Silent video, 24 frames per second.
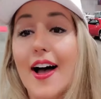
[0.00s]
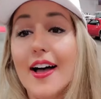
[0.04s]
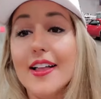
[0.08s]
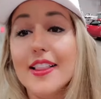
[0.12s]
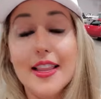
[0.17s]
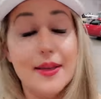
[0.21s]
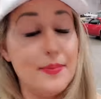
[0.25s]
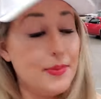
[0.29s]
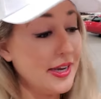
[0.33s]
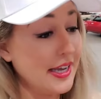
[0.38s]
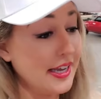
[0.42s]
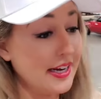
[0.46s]

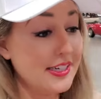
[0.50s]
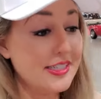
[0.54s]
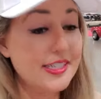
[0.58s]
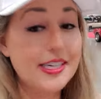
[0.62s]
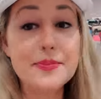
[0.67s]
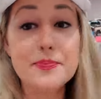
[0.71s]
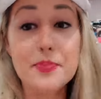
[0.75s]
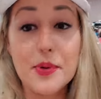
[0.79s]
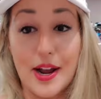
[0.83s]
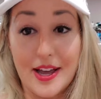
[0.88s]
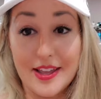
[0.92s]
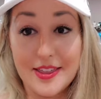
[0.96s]
Let me get a
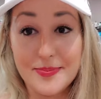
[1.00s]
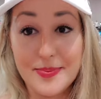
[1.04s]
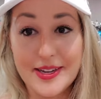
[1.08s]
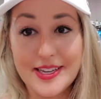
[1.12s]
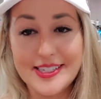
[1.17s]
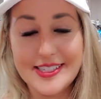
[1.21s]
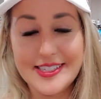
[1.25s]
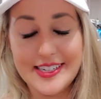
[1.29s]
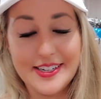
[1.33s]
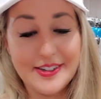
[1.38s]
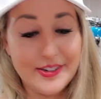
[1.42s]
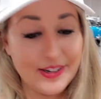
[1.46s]
deep breath,
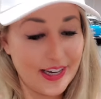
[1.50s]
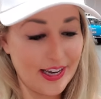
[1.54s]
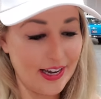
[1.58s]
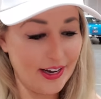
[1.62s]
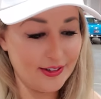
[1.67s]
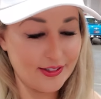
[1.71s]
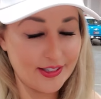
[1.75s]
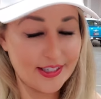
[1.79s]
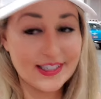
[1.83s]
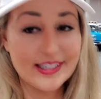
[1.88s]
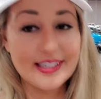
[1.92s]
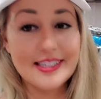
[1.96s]
because here it
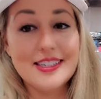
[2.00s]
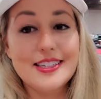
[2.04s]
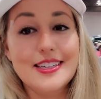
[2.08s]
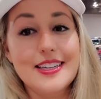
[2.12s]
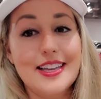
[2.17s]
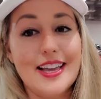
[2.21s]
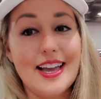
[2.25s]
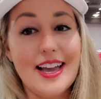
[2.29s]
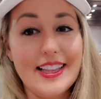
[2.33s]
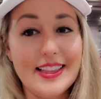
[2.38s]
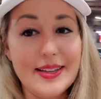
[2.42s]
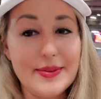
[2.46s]
goes.
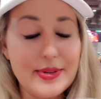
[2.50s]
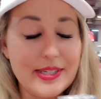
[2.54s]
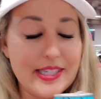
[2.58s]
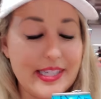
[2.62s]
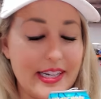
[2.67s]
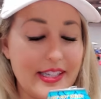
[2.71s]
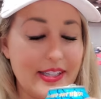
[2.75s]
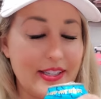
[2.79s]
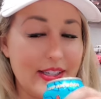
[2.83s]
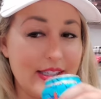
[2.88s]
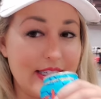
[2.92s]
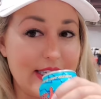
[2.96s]
And let me
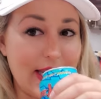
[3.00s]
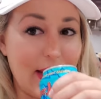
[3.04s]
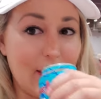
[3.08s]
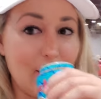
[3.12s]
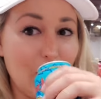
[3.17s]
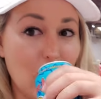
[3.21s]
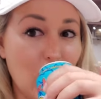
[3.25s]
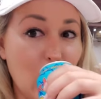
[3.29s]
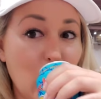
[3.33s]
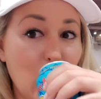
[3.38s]
take a little sip.